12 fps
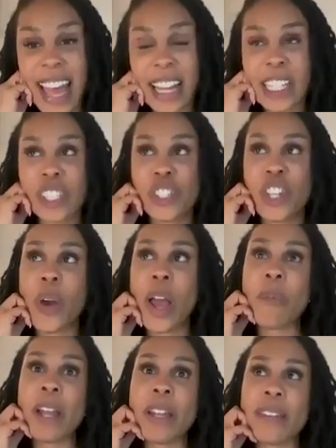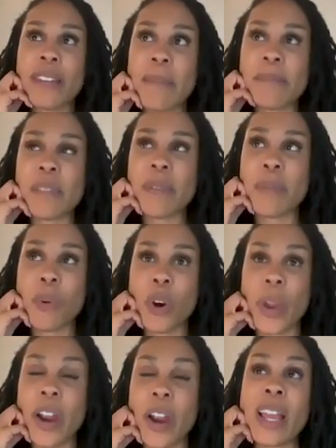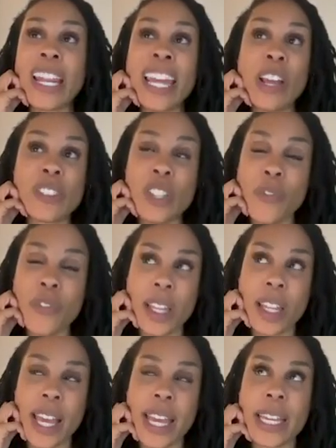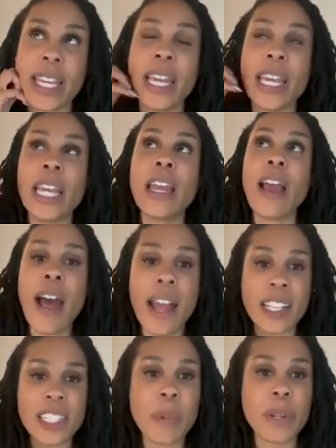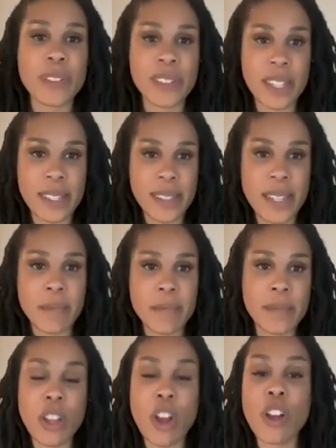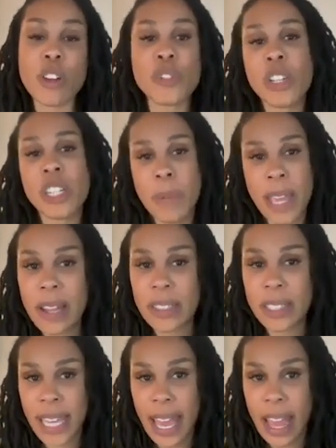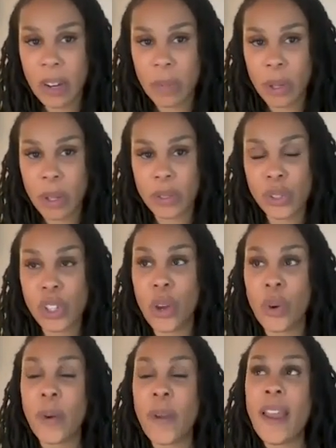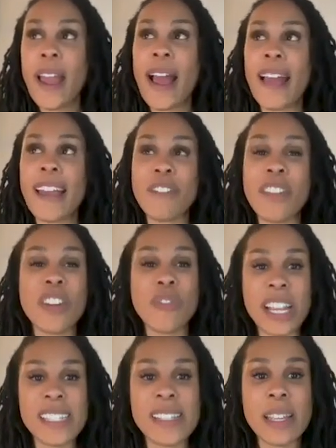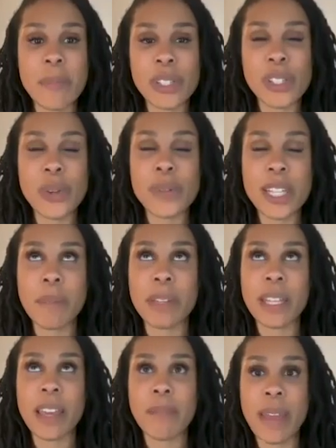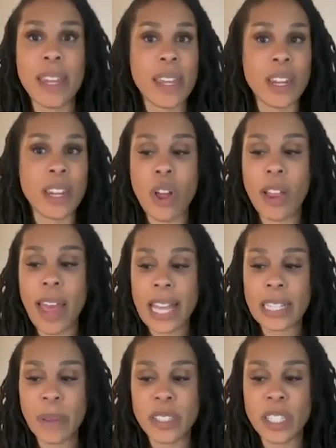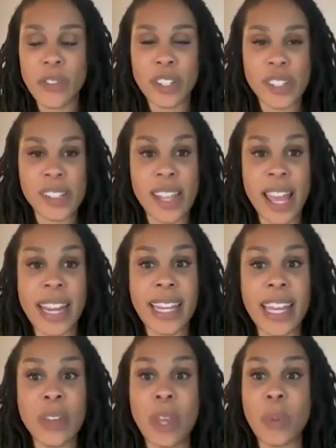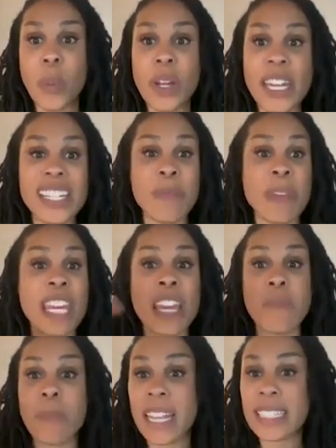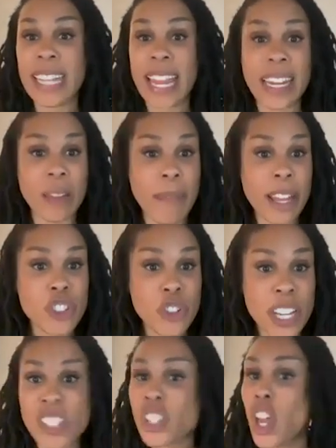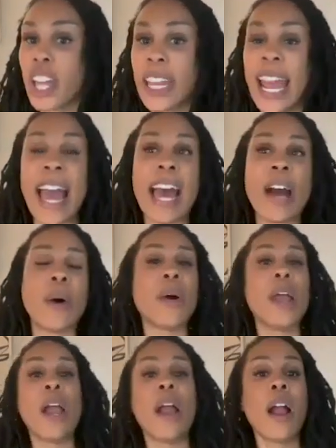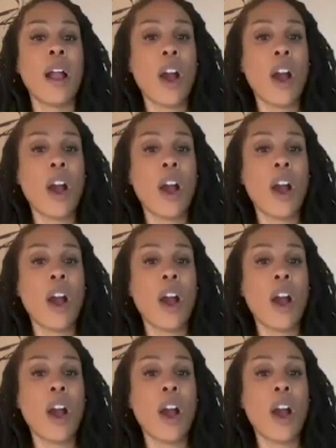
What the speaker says: exactly. So I want them to be more aware. And I also feel like hospital systems also need to be held accountable. So I feel like racism is so deeply embedded in all aspects of our society. Like we need to be keeping data metrics on how